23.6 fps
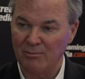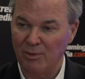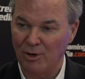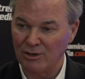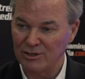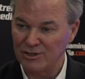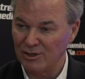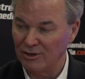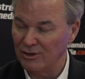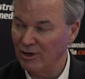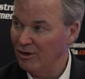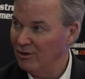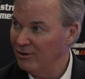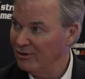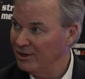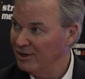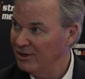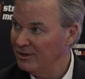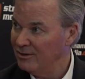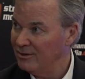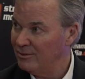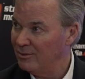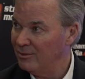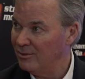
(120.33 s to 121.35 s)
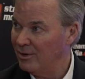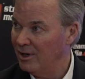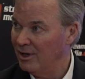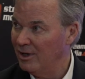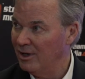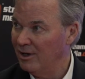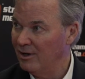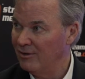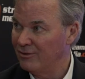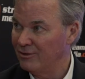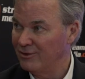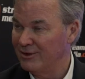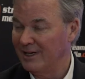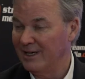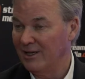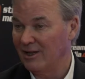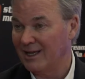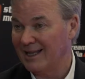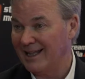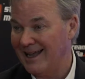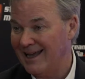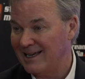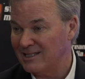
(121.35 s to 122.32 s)
of Barcelona uh, for the
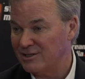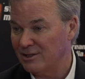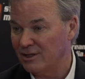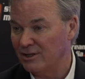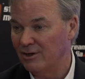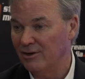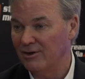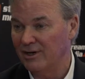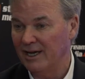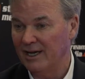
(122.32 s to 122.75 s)
El Clasico